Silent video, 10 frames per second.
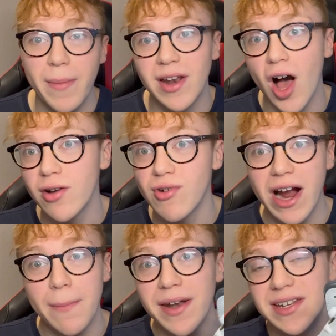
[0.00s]
mean, I
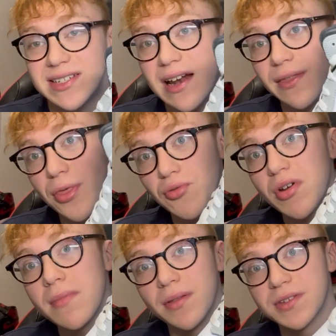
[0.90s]
recommend a sell in
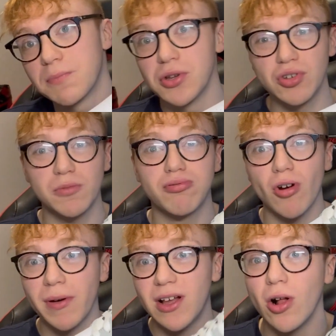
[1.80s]
3 months, but you could
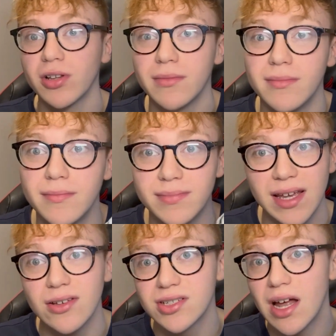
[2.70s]
probably hold them
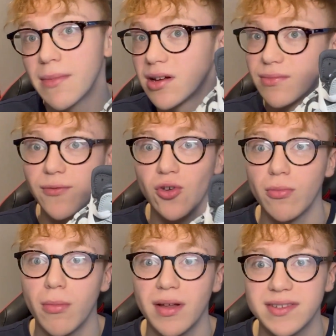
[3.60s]
till summer, a few
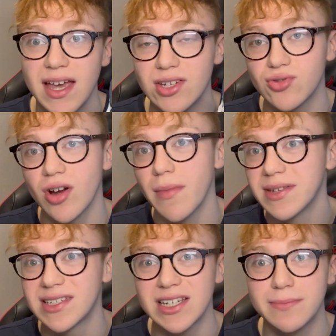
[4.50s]
more months extra, maybe
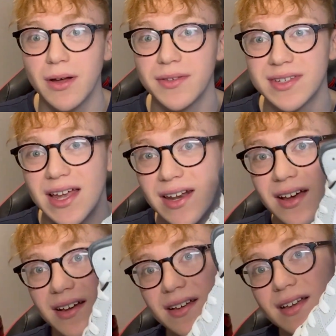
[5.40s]
6 months, and
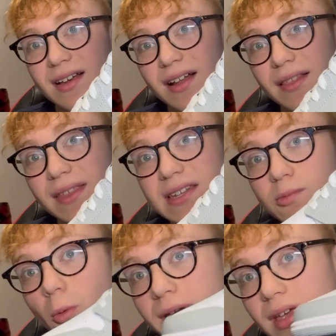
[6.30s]
these
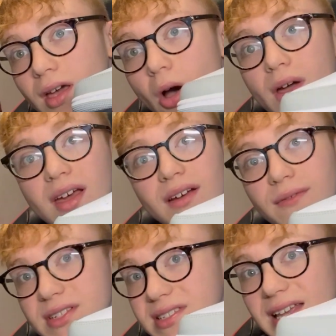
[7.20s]
will be going
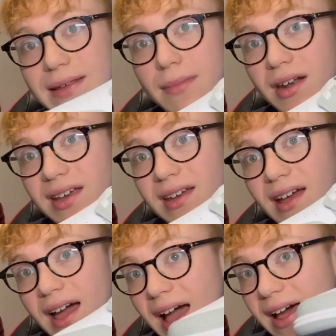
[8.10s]
for silly money.
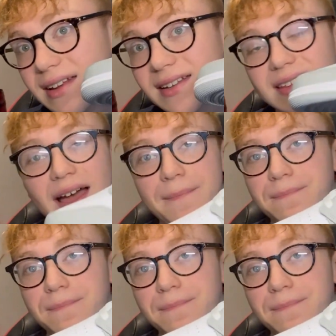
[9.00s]
And yeah.